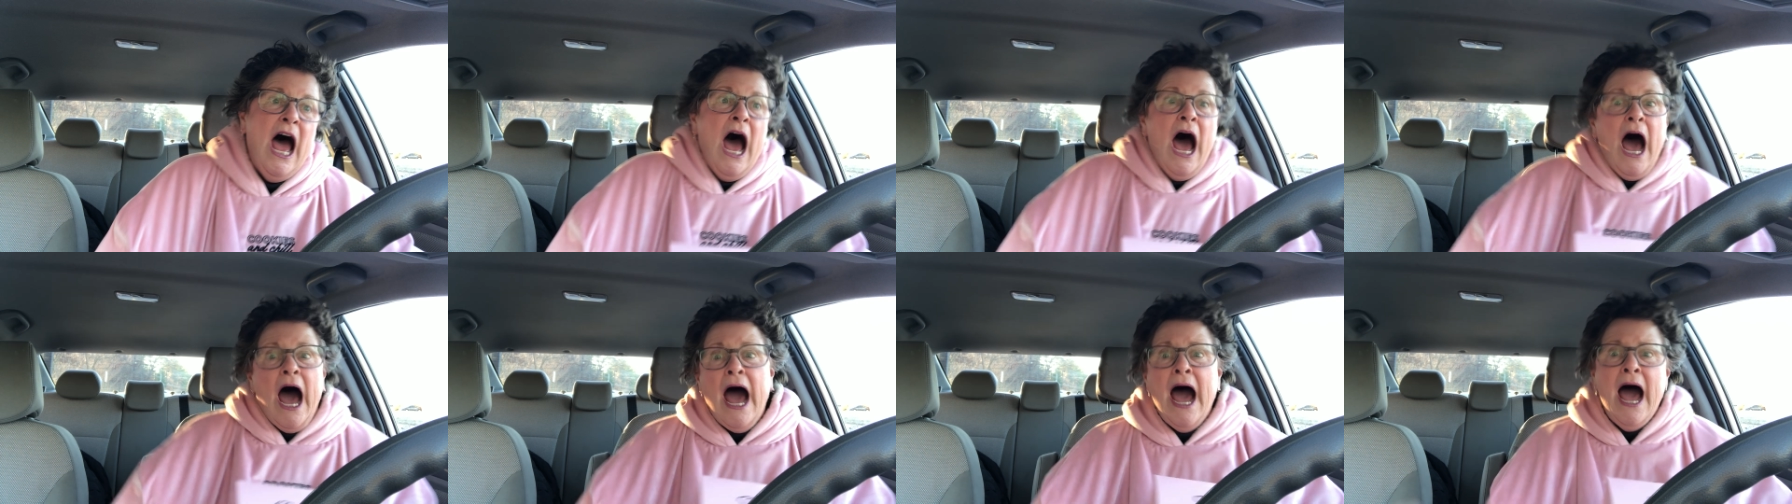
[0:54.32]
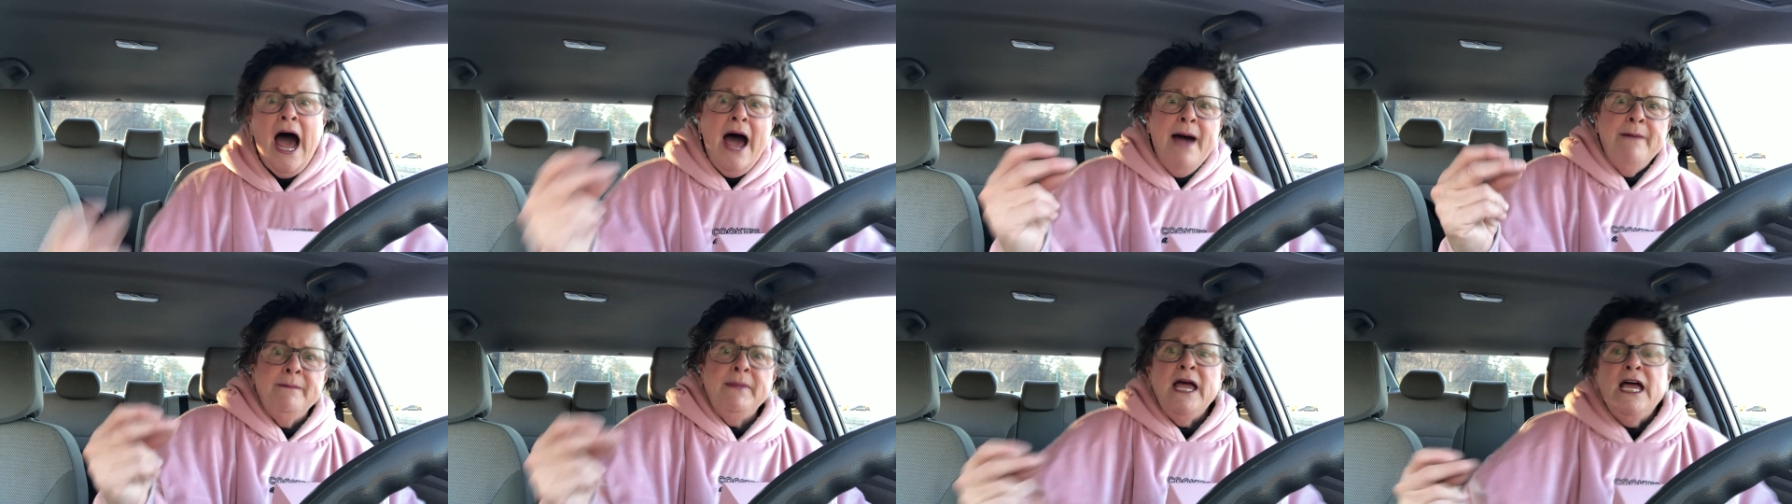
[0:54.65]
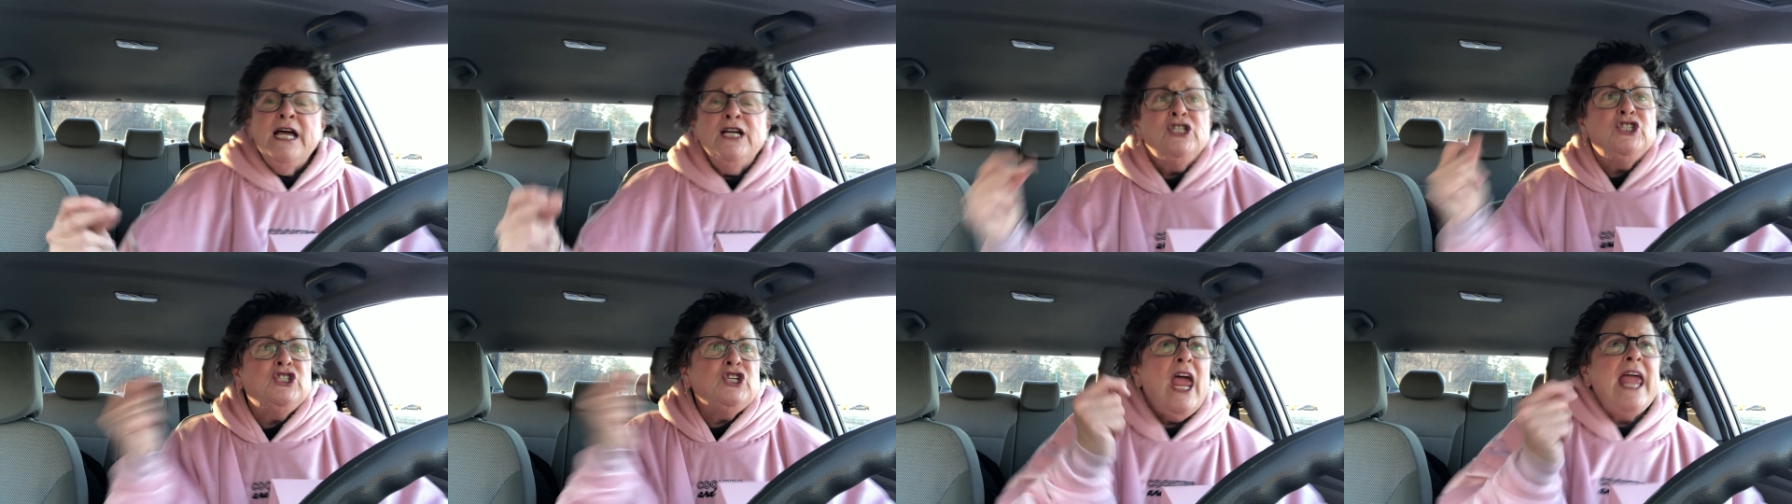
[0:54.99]
I'm
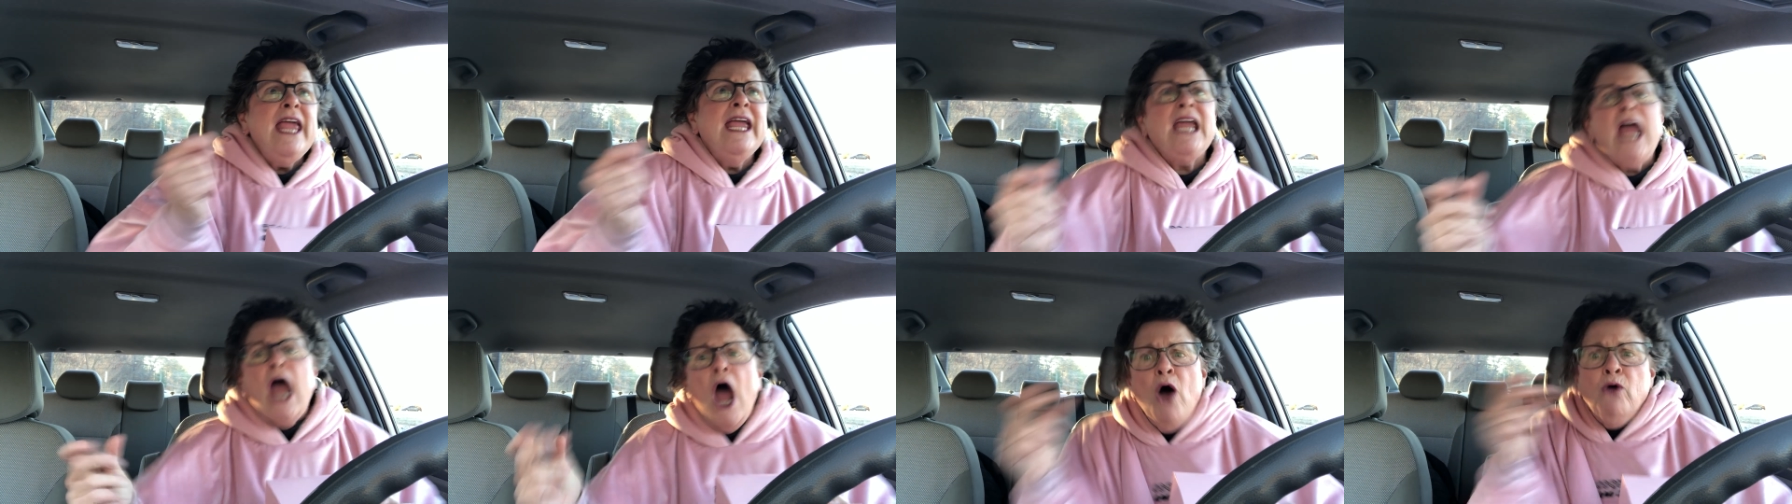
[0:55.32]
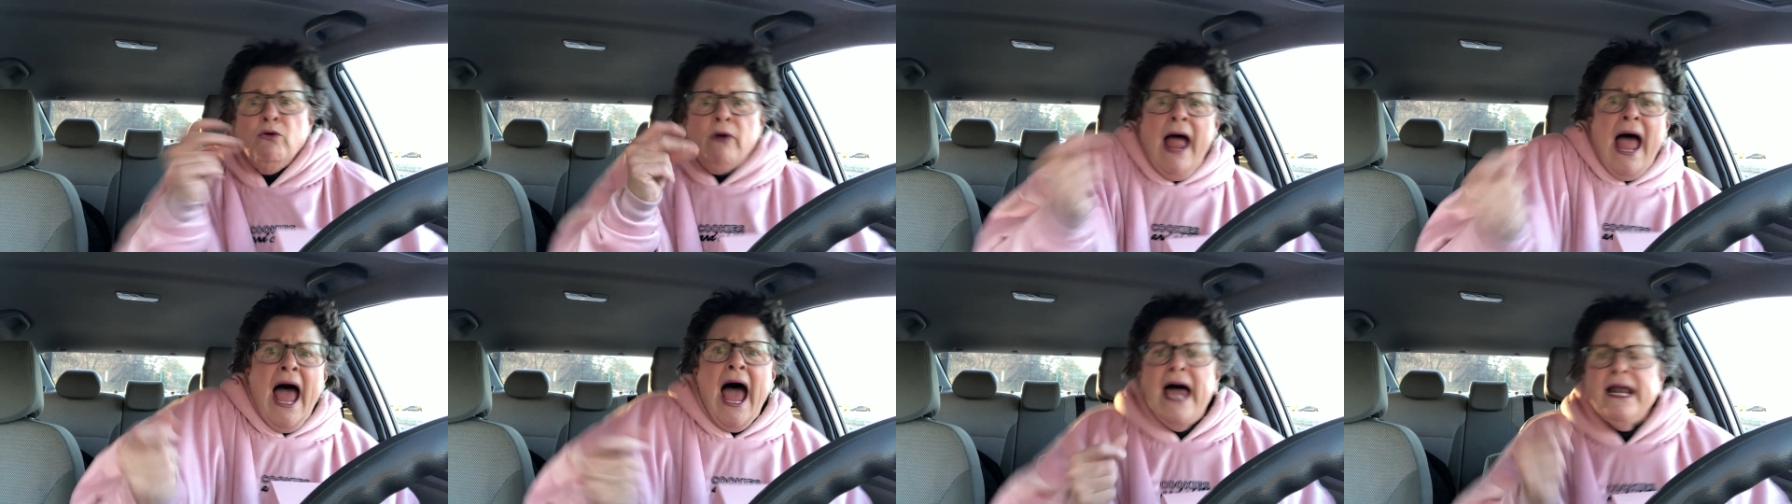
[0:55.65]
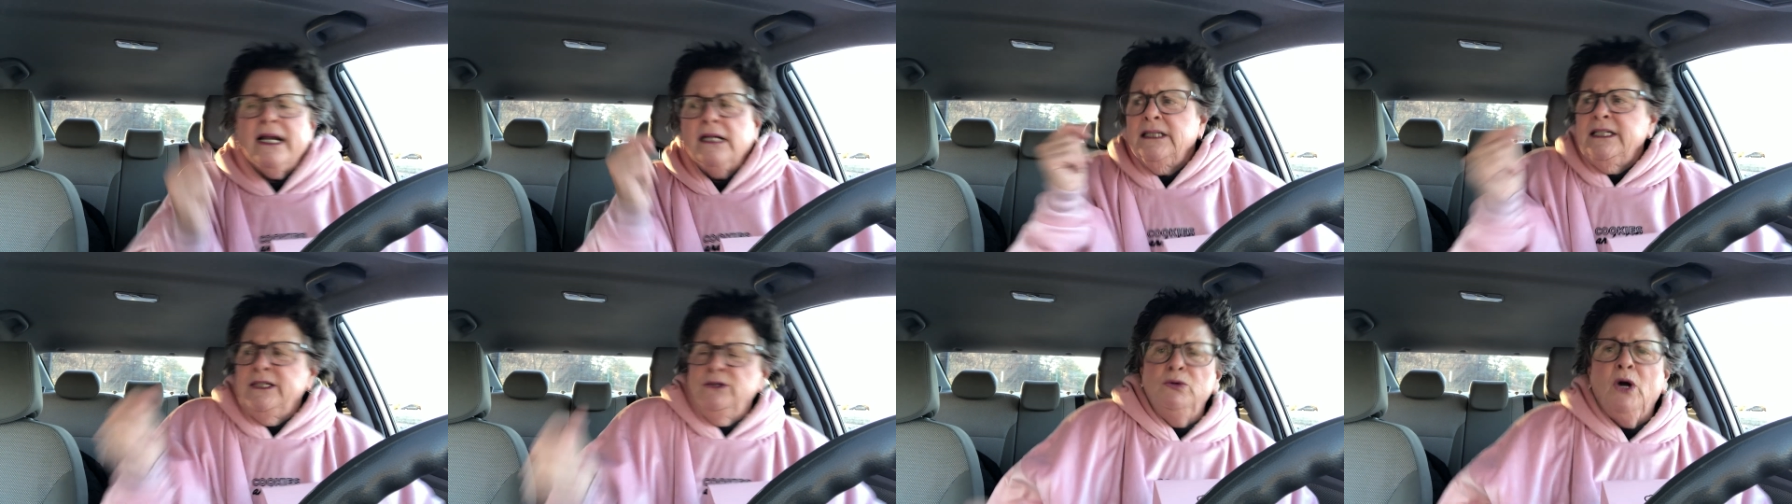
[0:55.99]
shake,
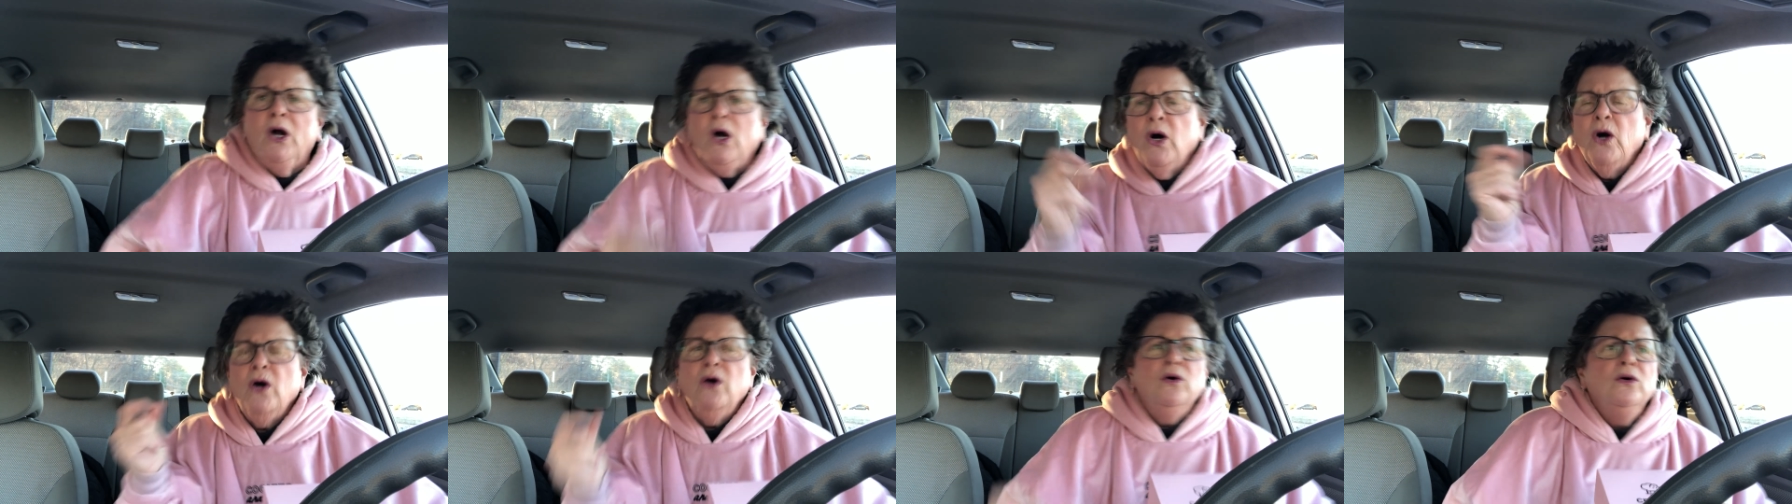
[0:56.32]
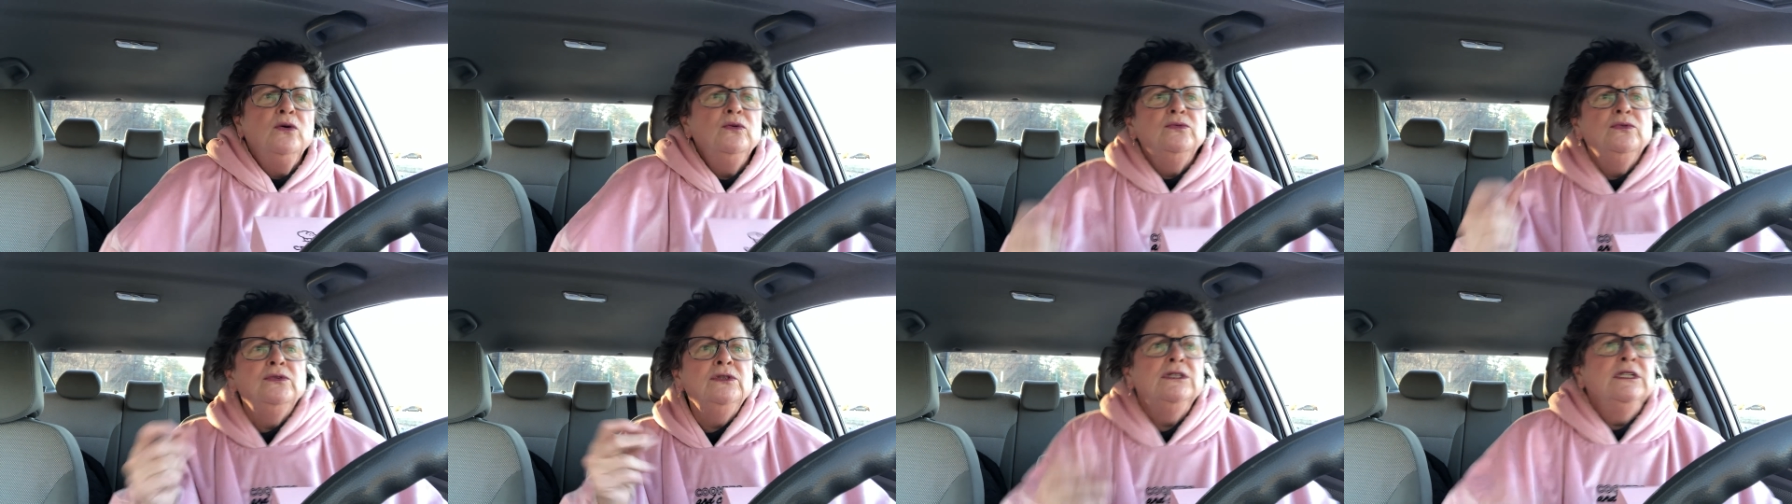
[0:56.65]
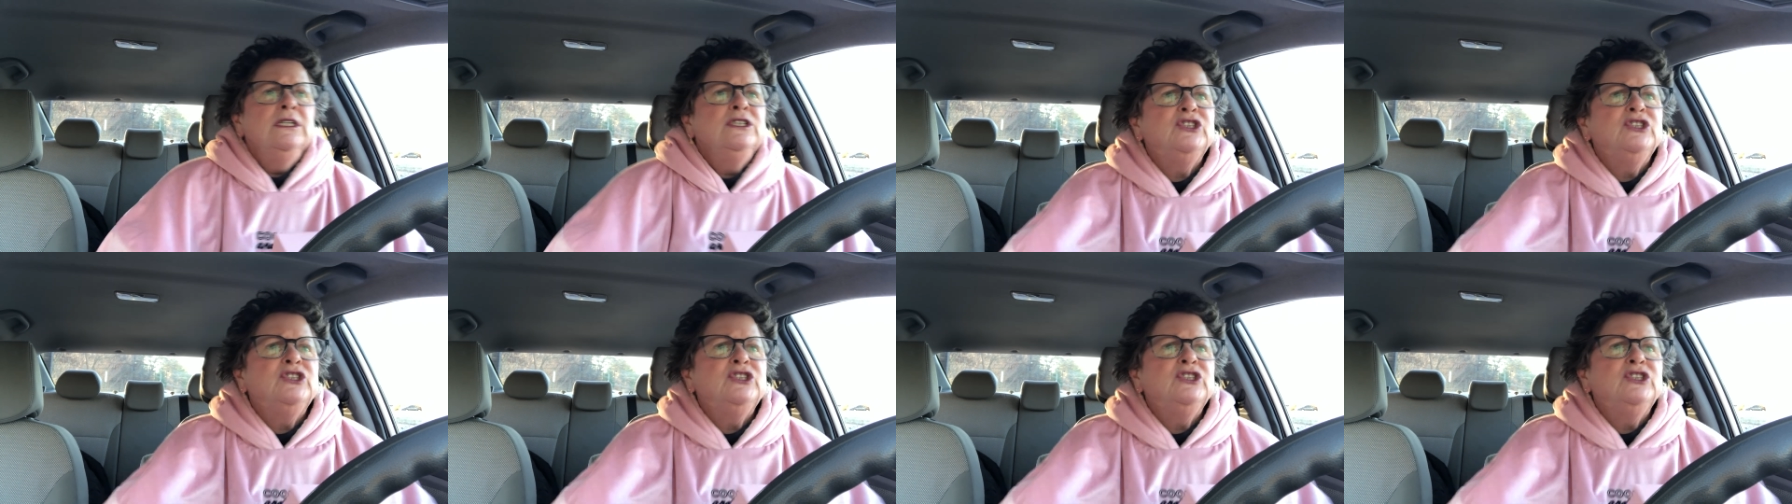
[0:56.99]
rattle, and roll.